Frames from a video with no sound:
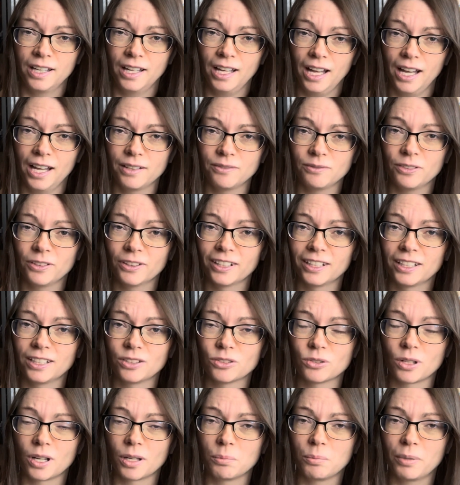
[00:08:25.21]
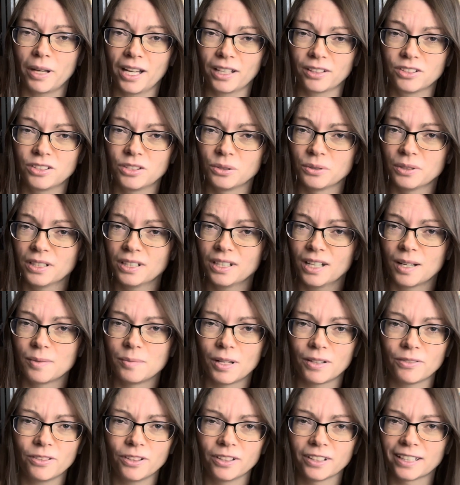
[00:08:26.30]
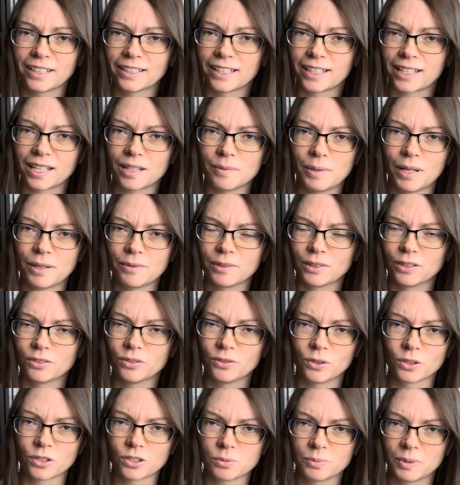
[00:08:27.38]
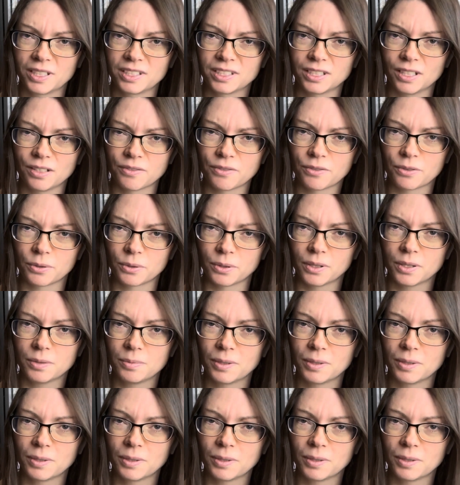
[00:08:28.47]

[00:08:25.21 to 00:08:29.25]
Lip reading: I'm feeling drawn back to it. I'm not feeling like I'm having to force myself through it,